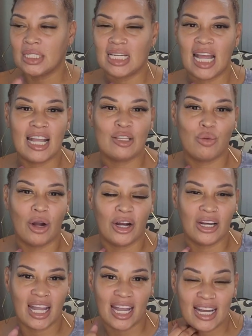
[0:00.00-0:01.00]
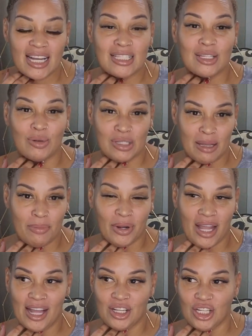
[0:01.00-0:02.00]
Today's word is
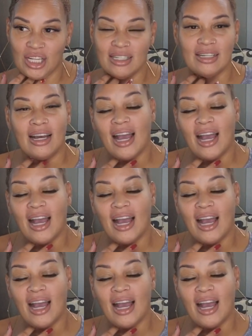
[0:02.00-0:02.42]
reciprocation.